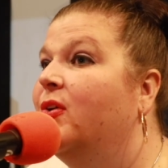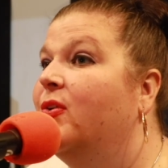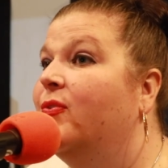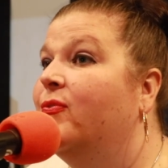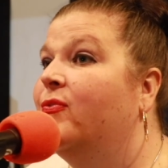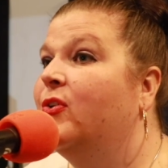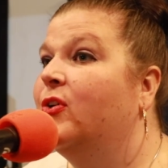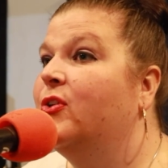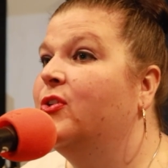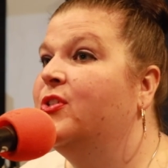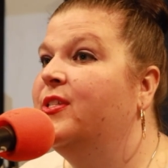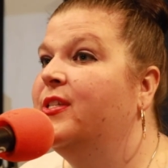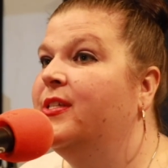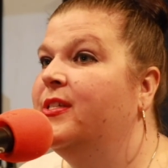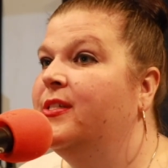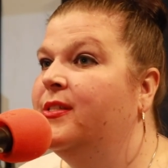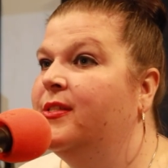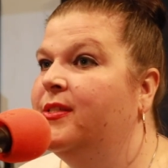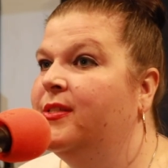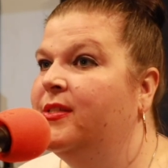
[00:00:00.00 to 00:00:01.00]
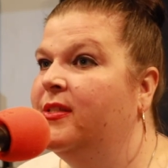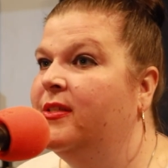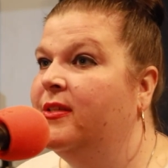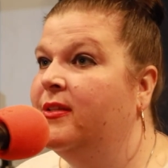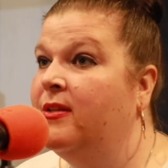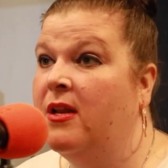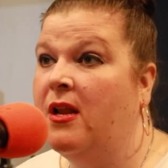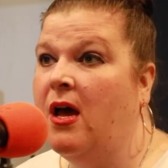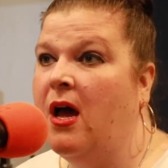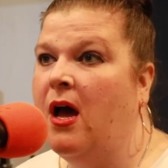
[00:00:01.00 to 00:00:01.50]
Versus
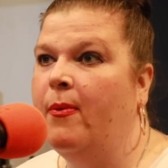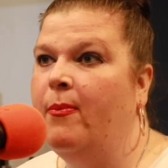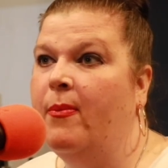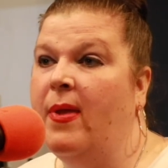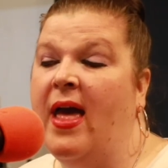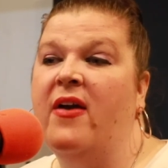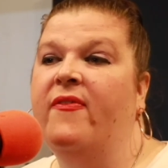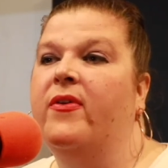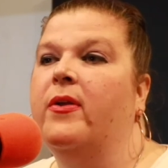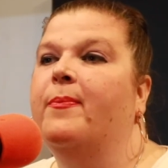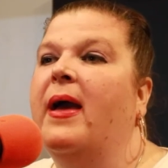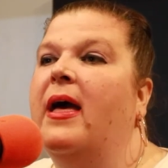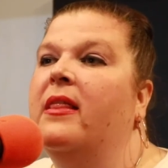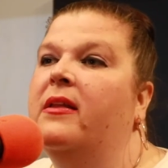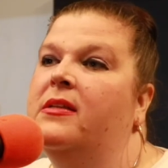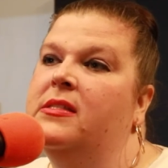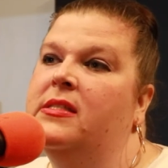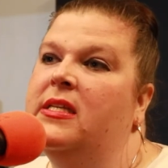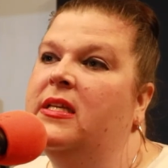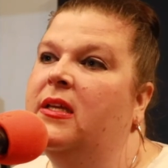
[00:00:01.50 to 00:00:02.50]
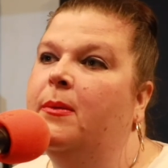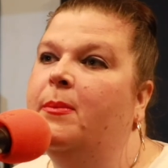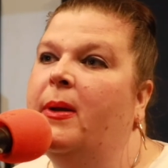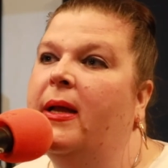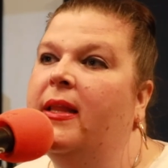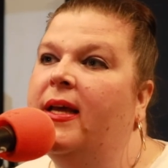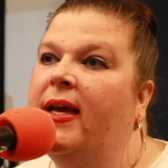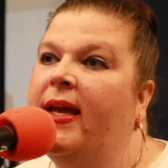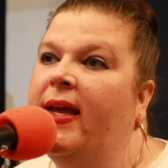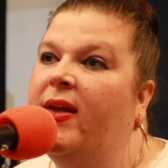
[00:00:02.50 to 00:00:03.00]
not having Palynziq in
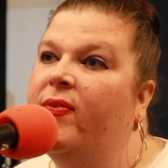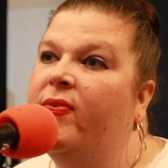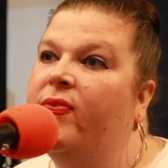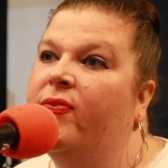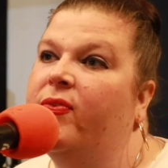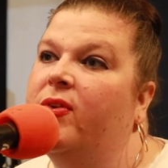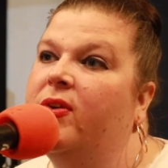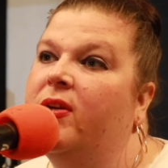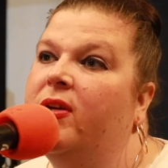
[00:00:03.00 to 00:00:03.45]
my life.